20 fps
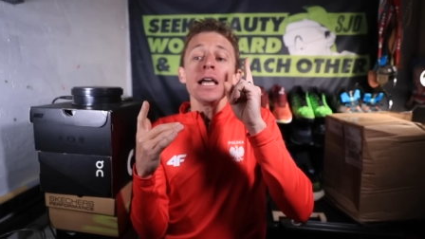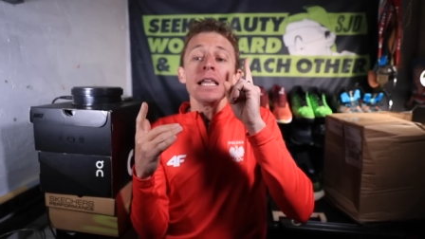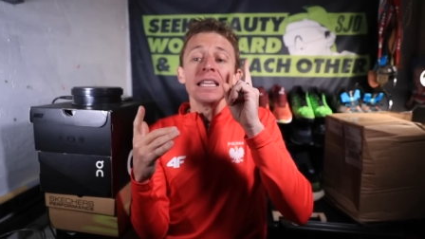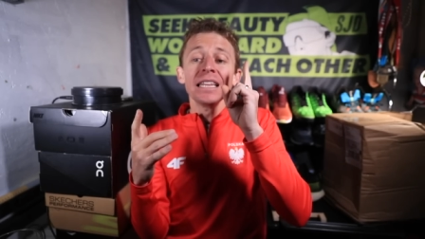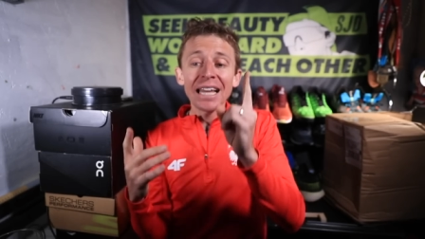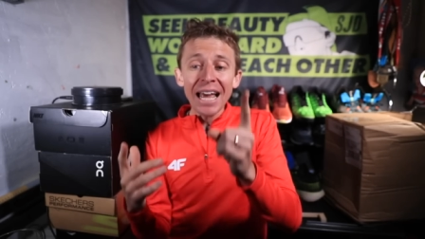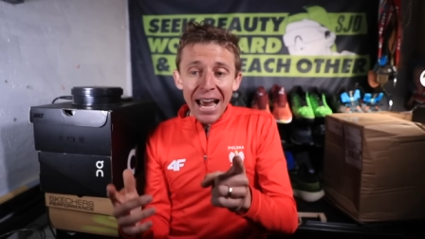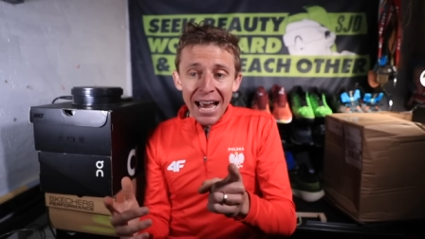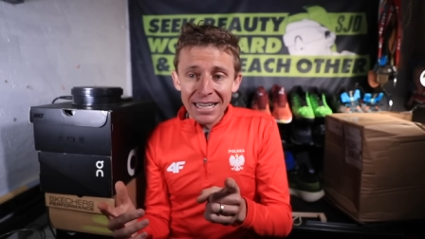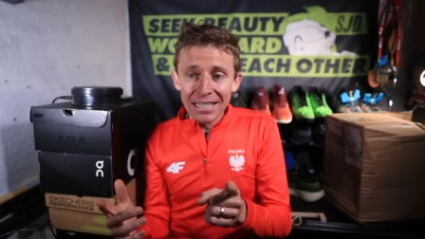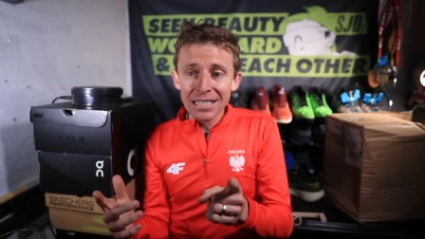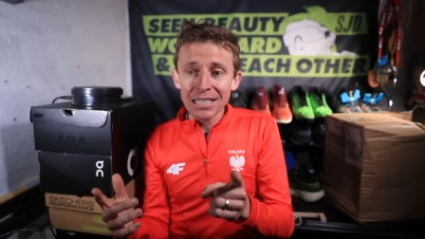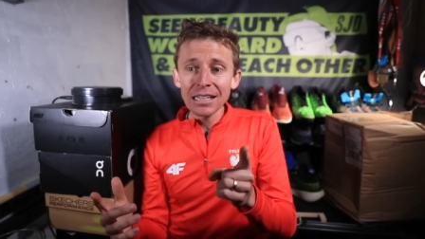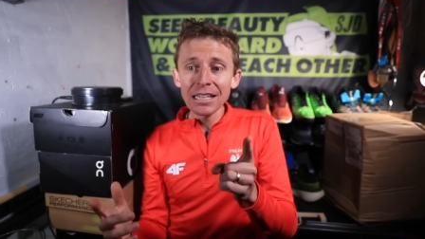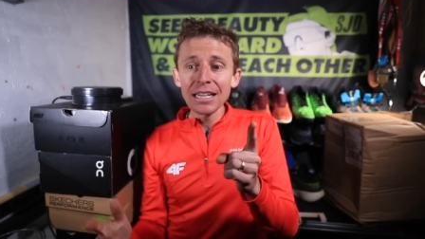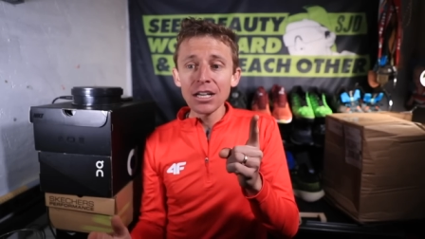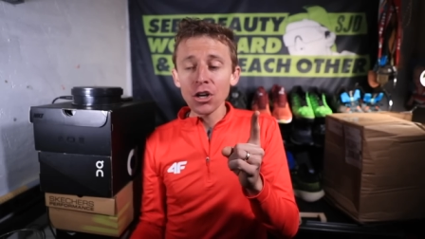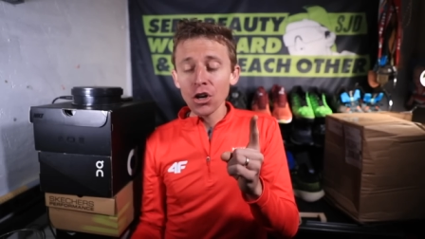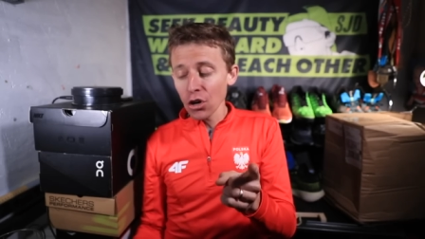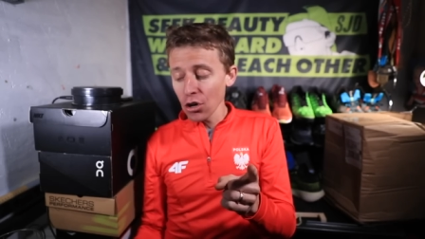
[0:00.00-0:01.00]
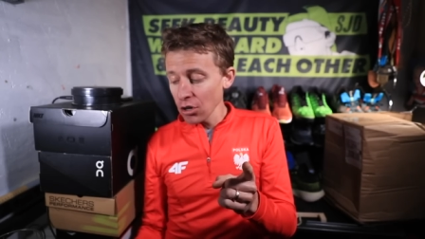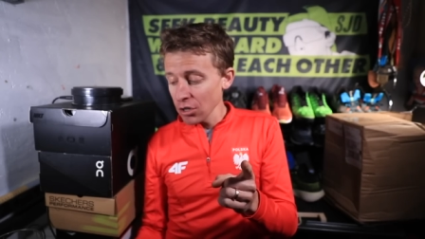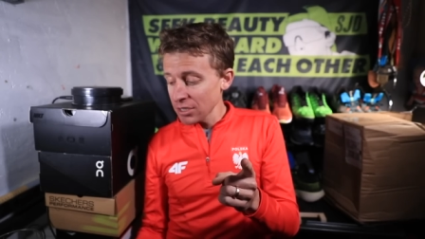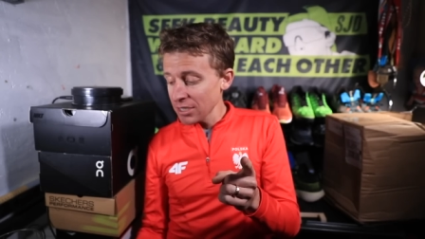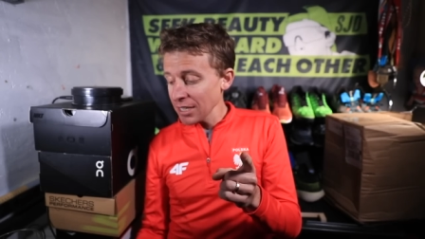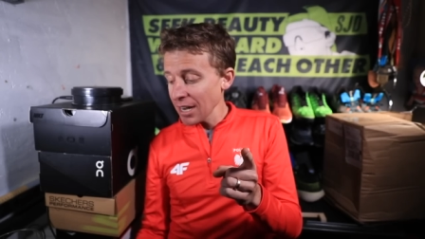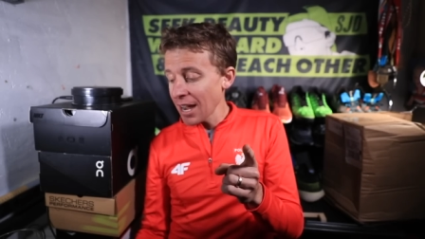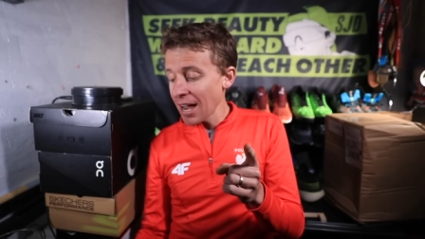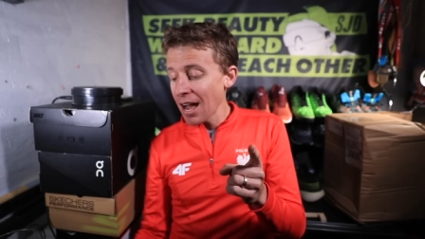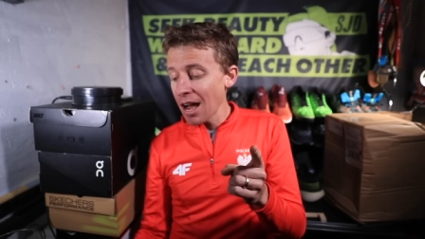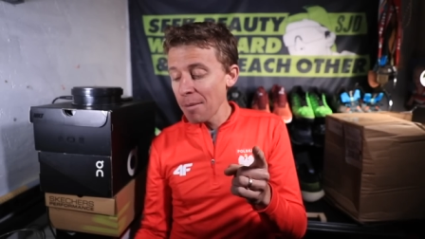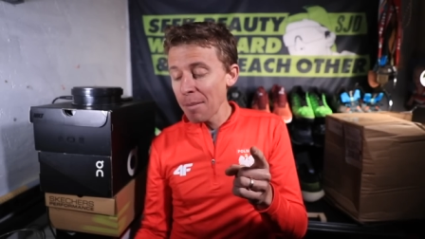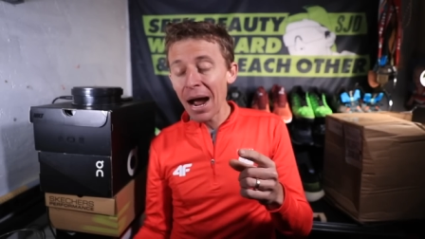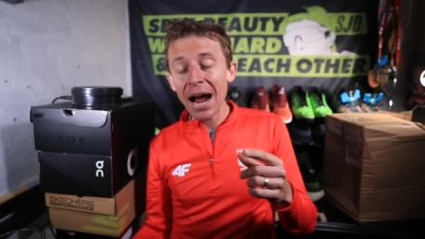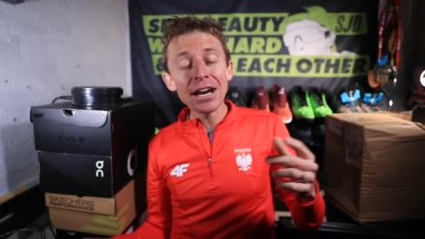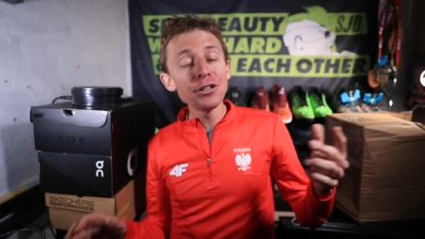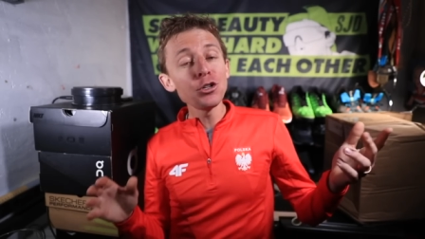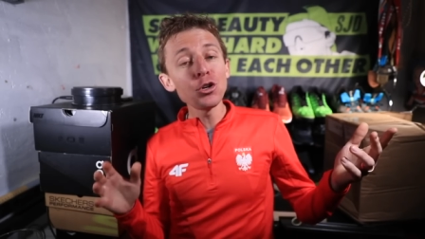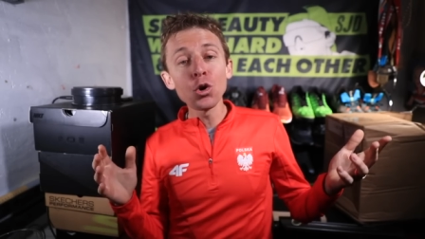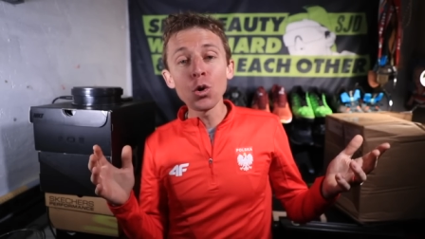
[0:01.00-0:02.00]
Lastly, Kurt, um,
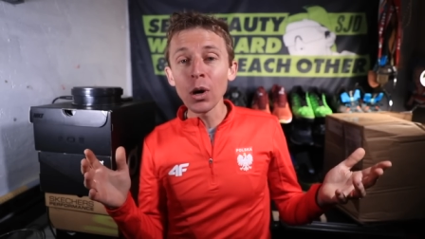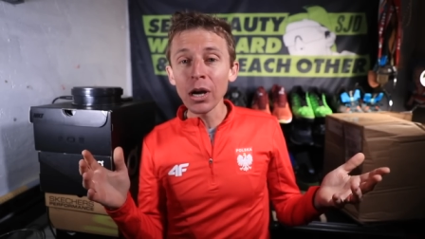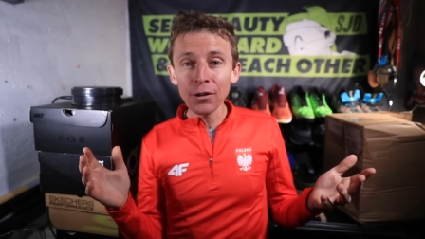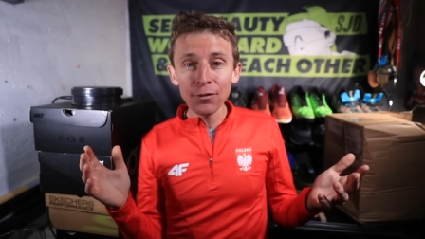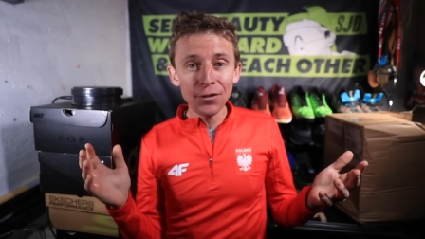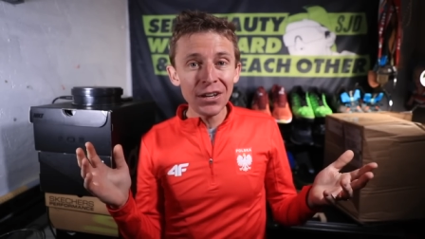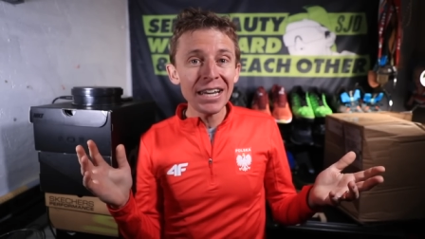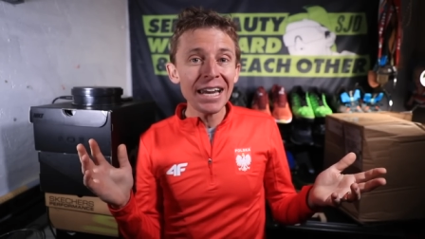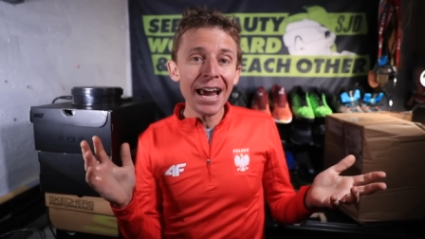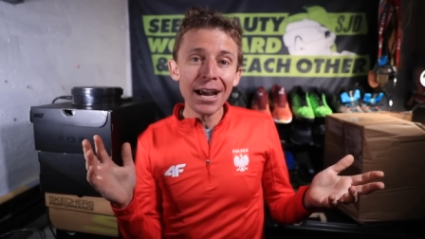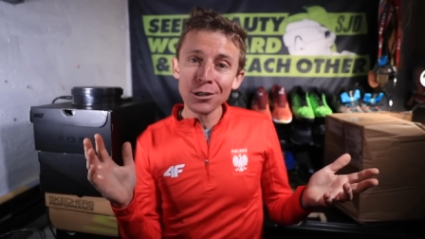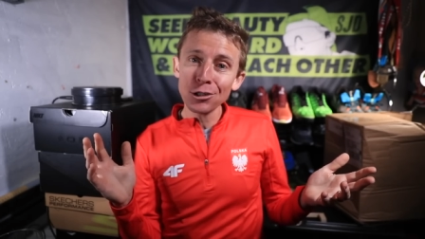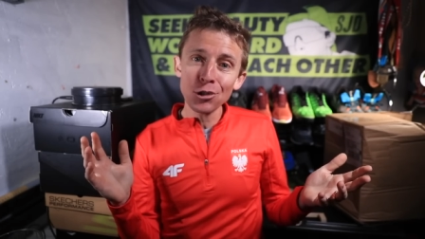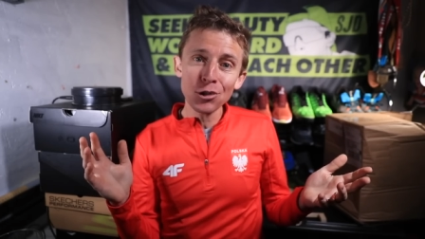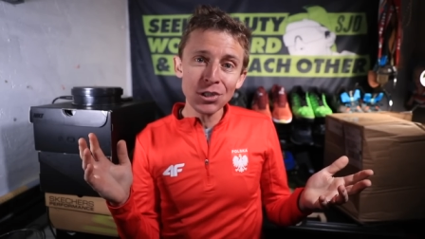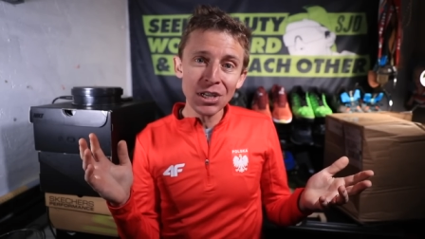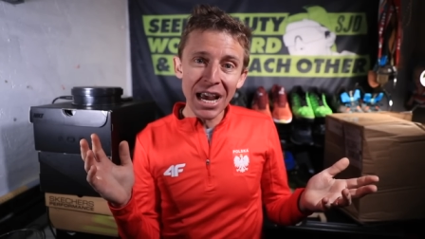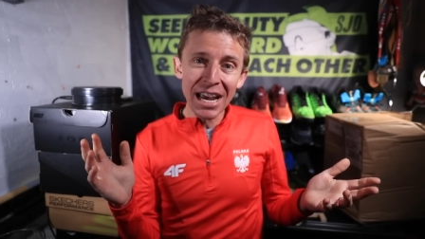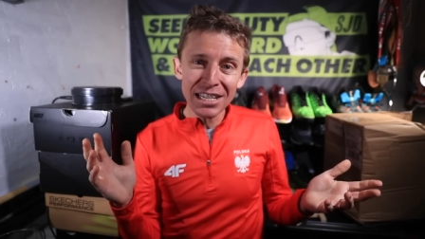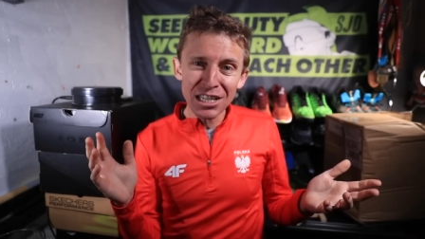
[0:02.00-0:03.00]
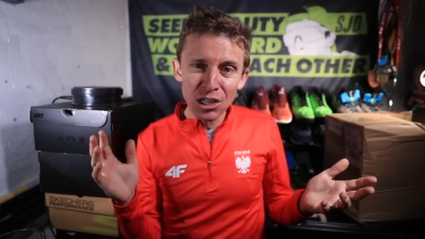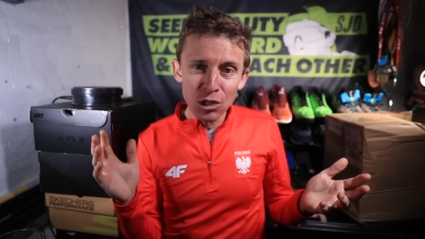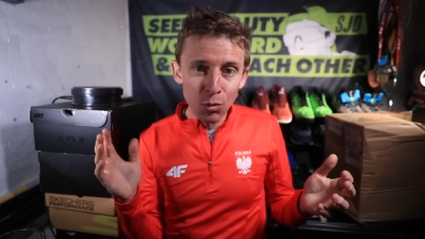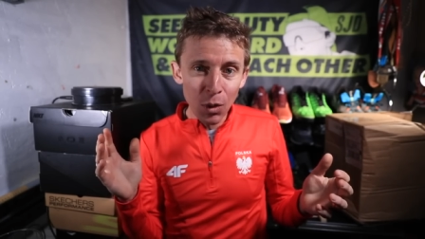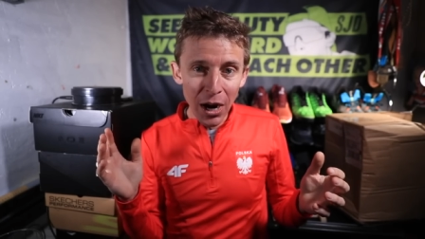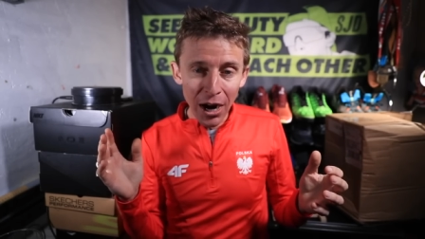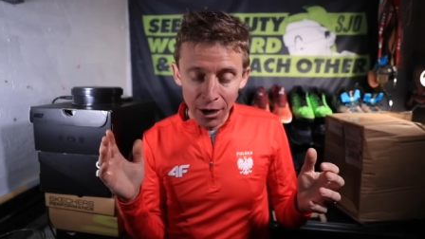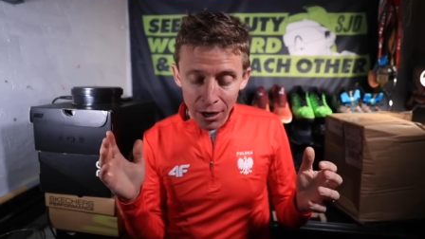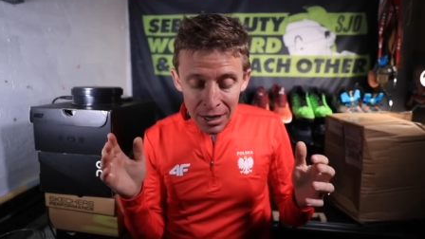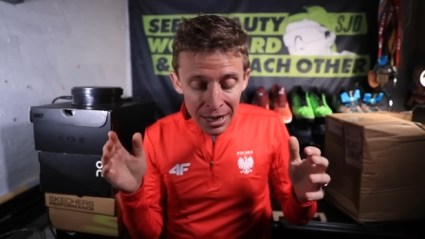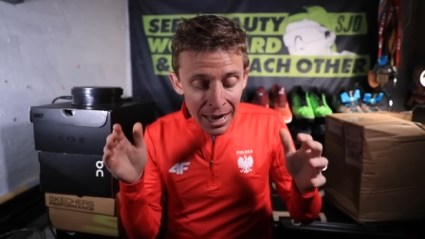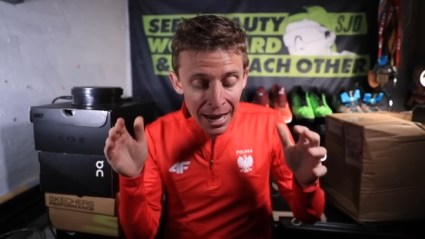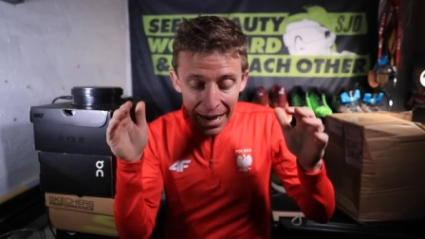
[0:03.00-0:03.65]
I do quick feet exercises where